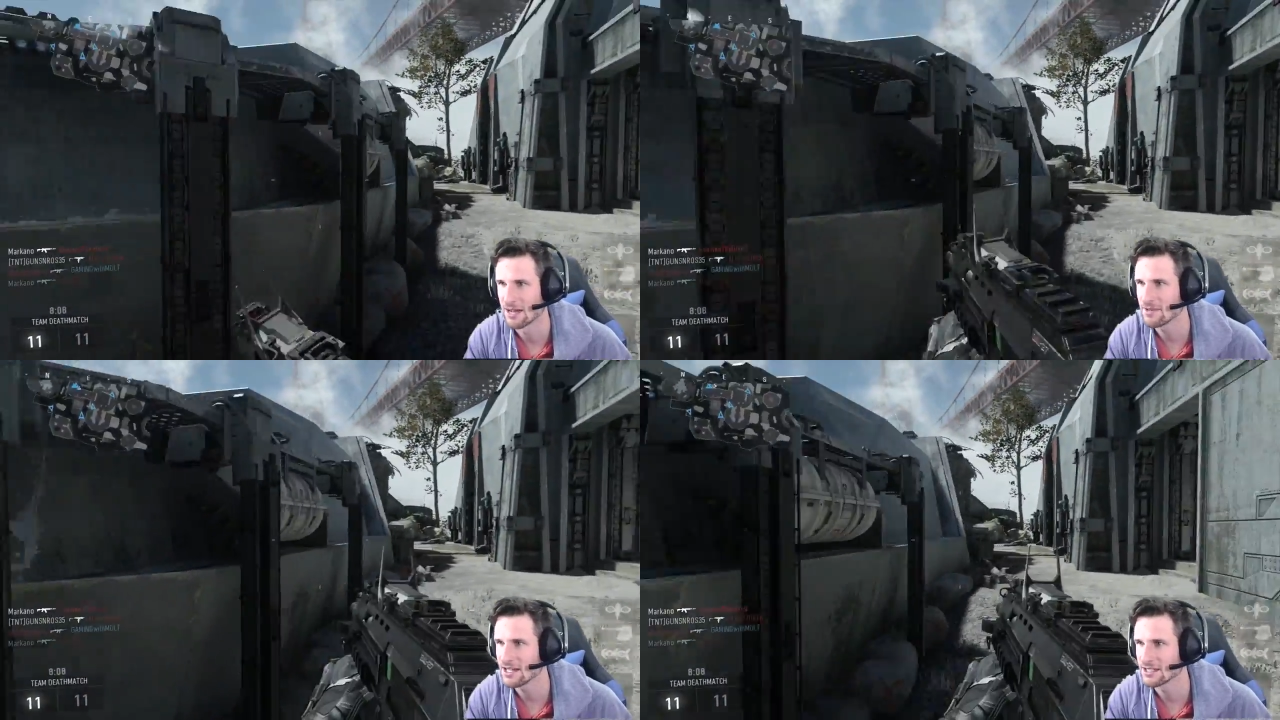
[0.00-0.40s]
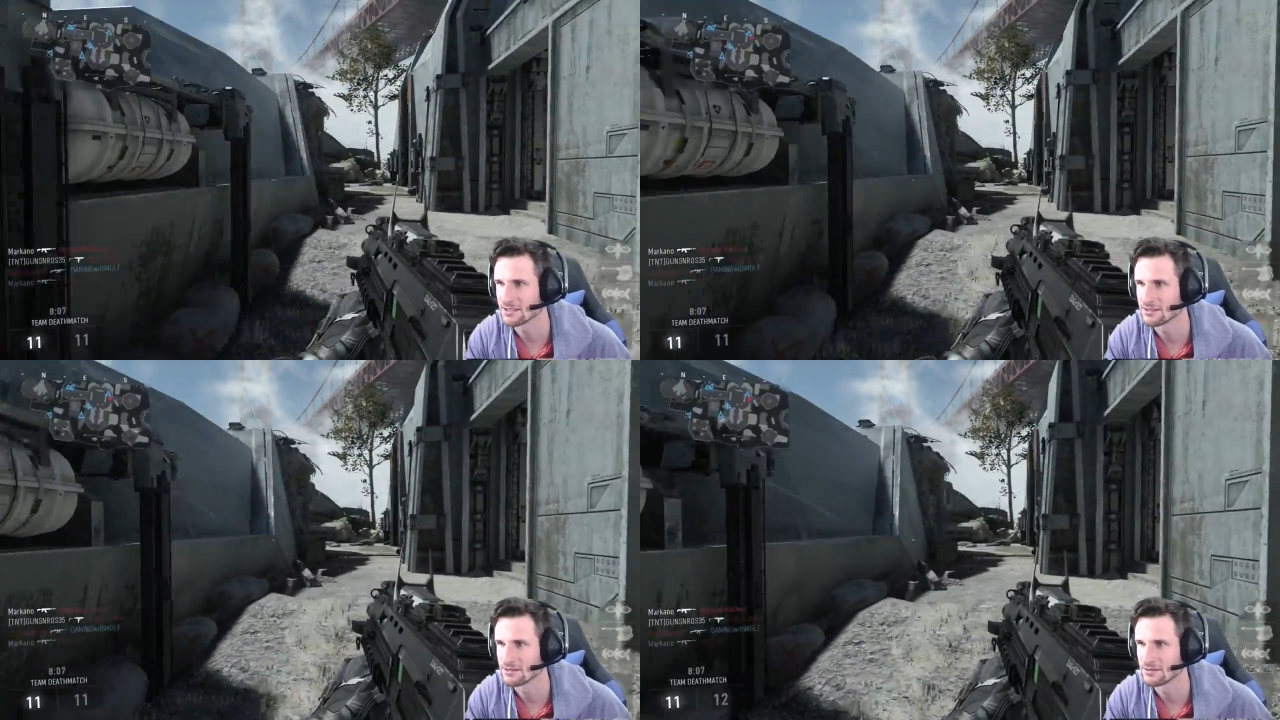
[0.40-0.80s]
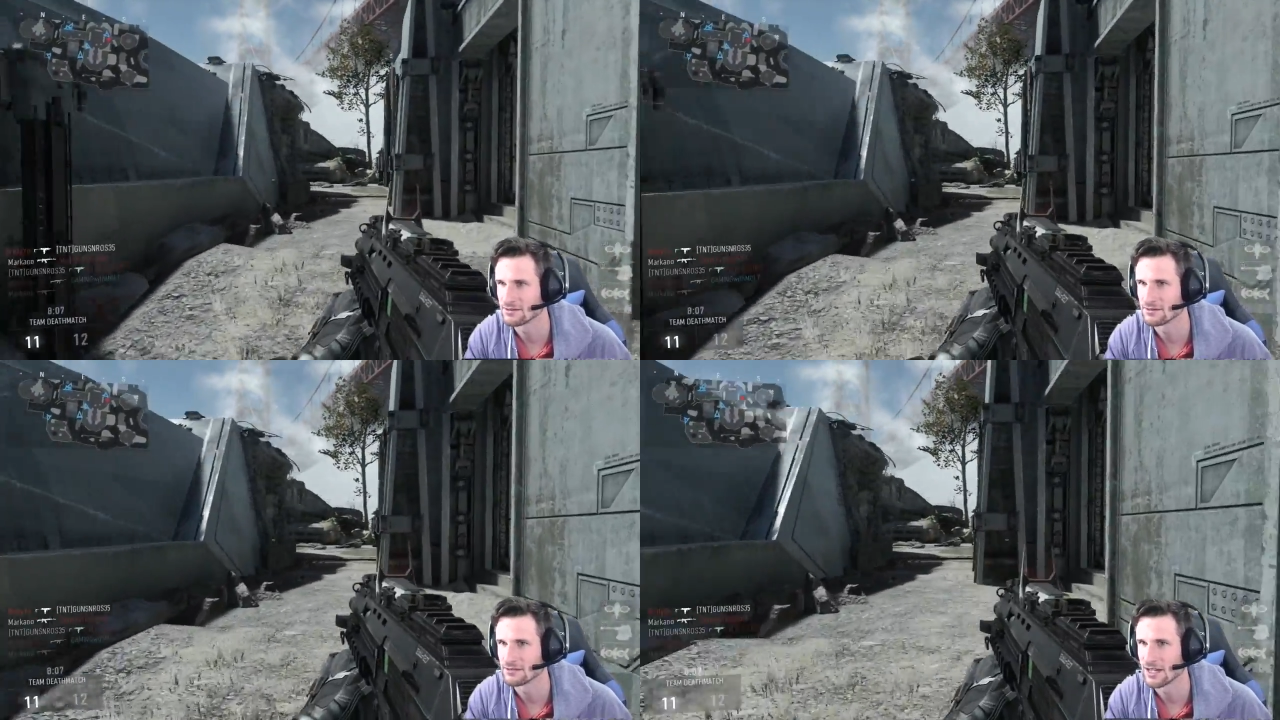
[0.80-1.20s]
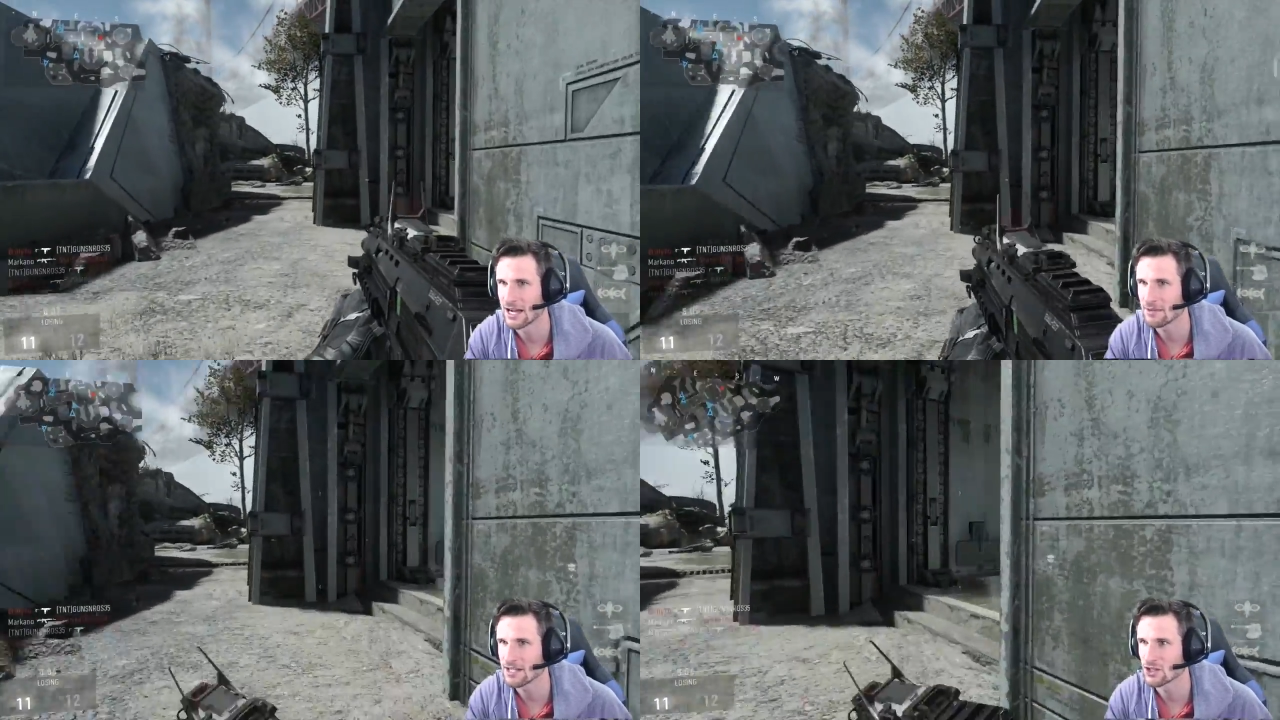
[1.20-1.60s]
I'm getting,
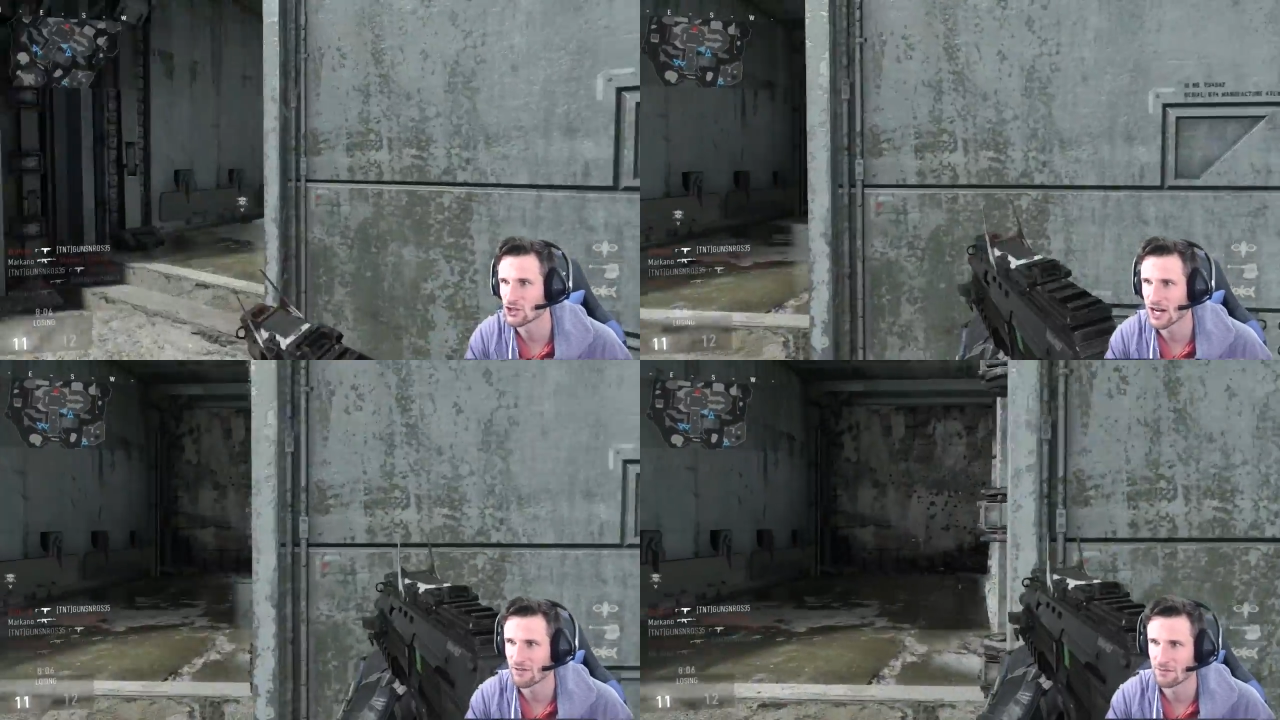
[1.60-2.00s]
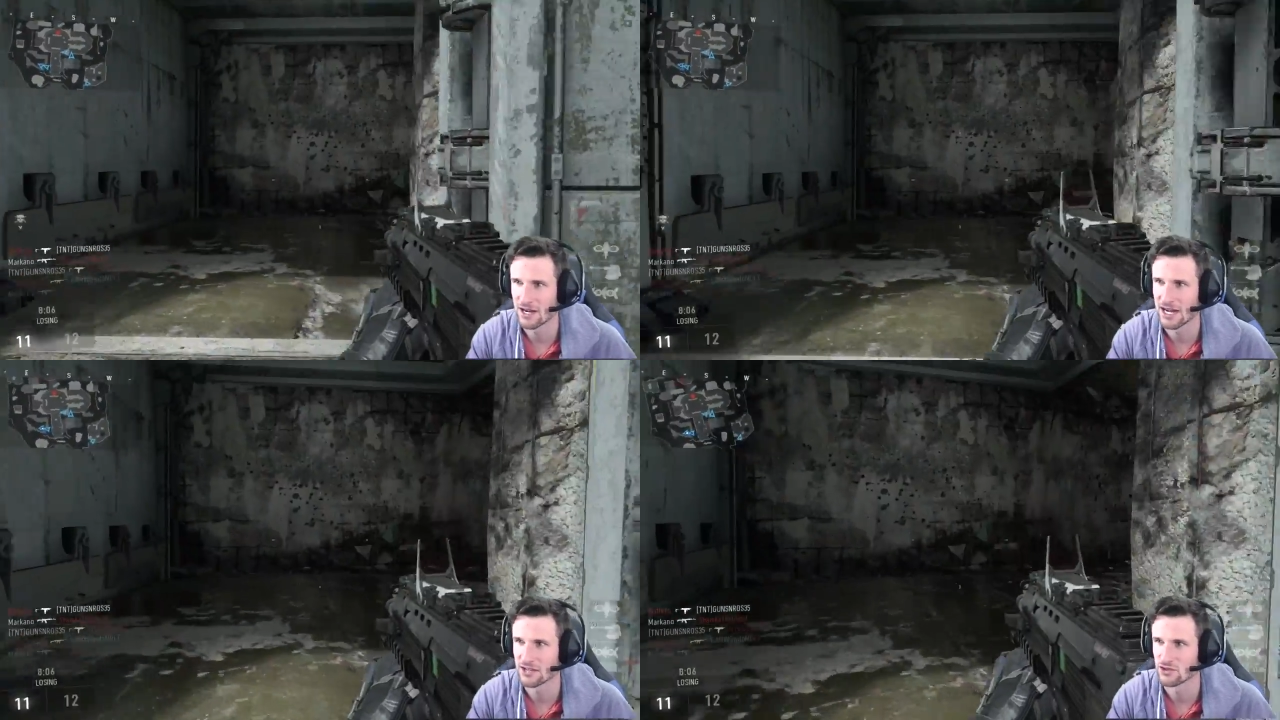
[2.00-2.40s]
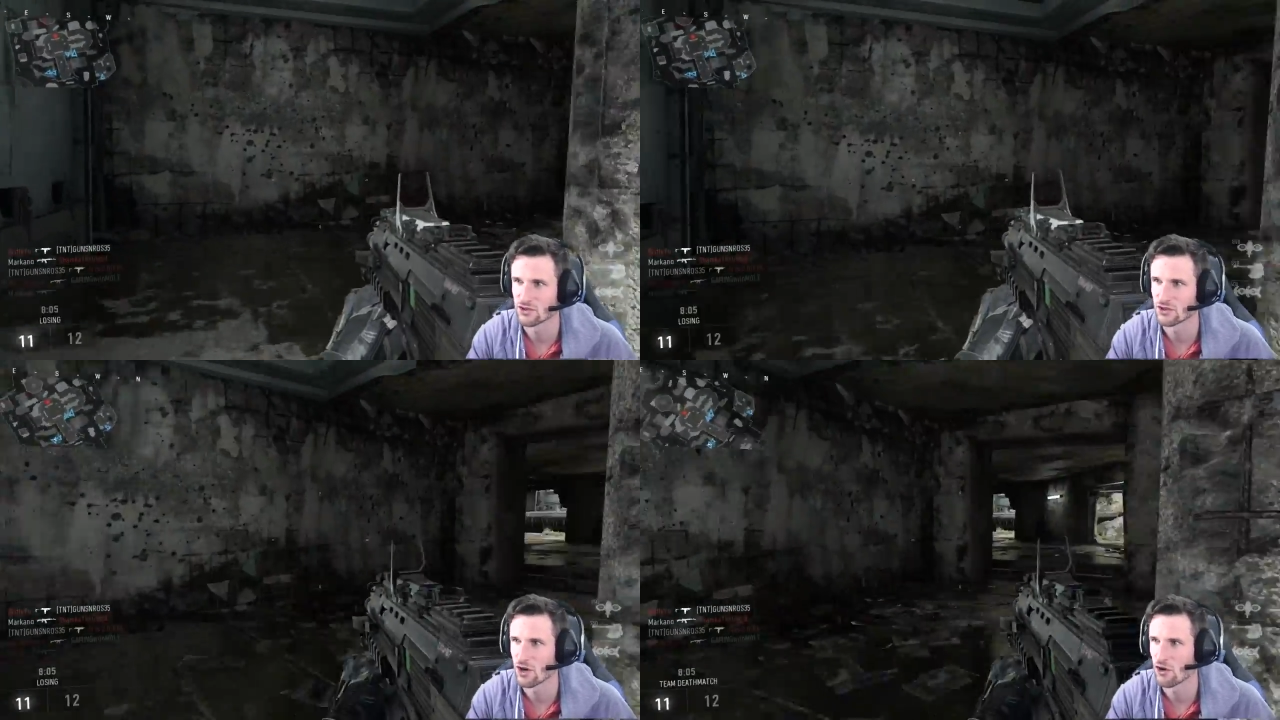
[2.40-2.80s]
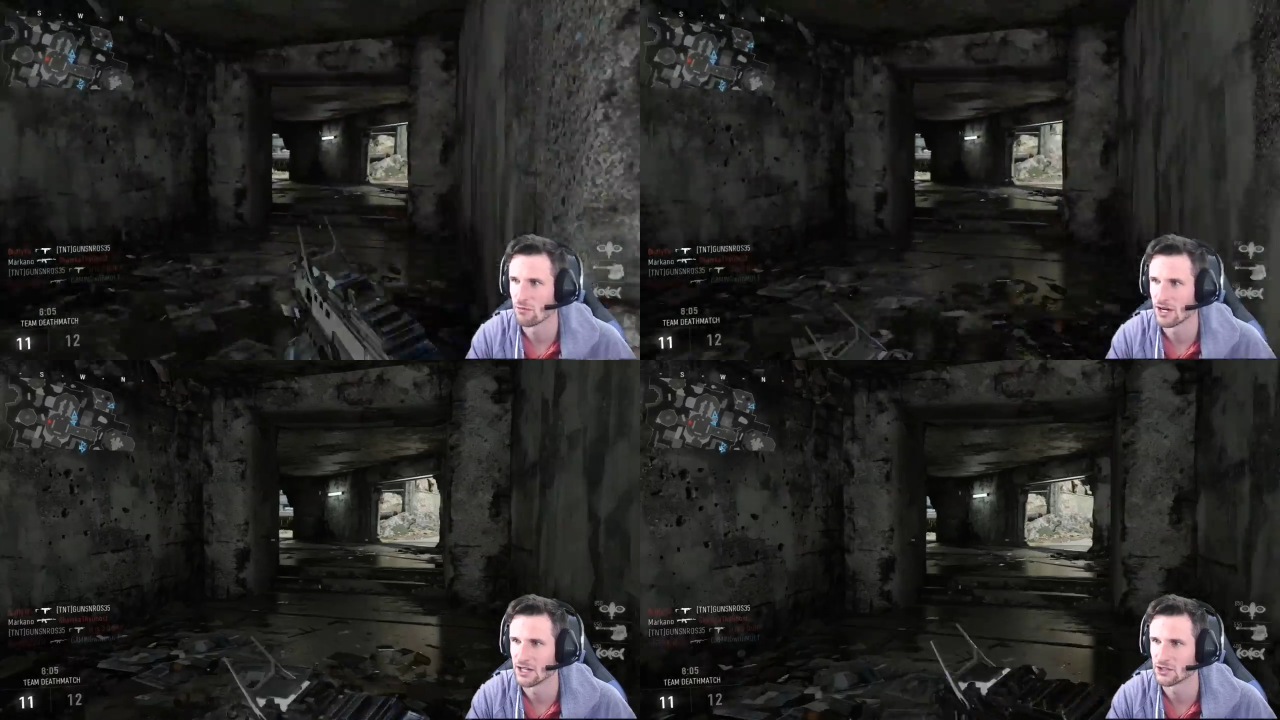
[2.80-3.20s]
I'm getting shot from behind so
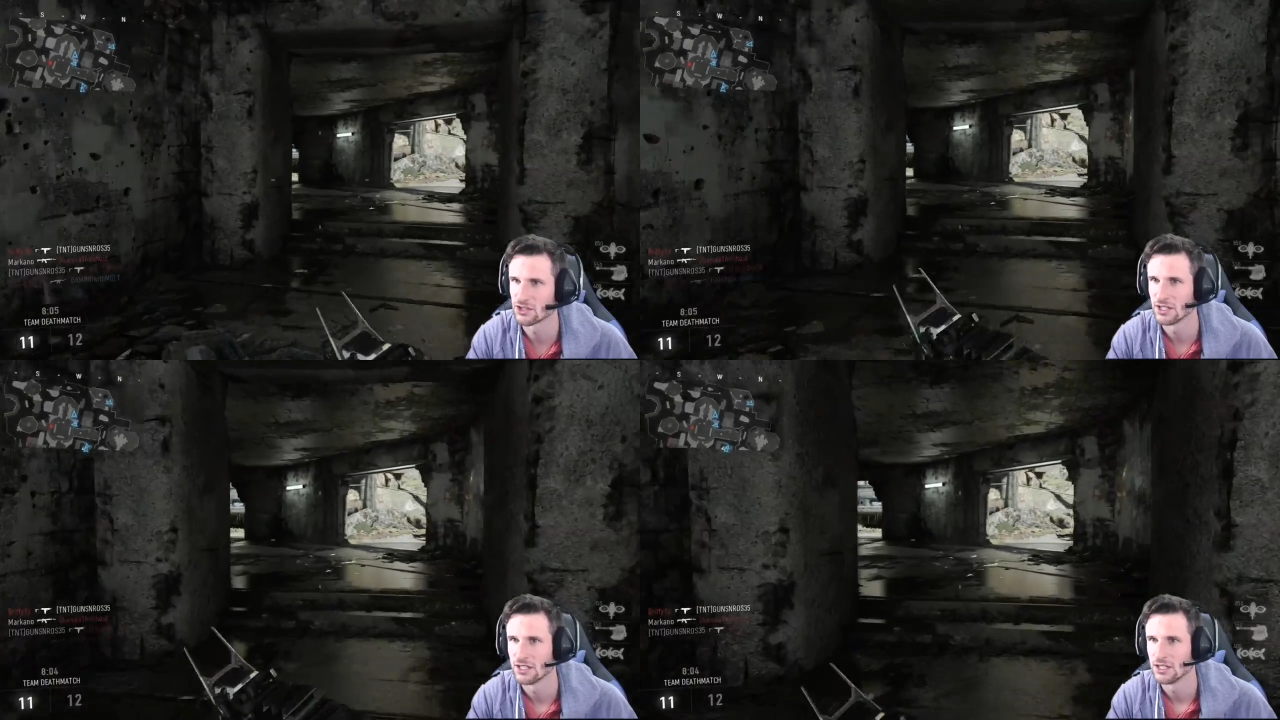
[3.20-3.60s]
much,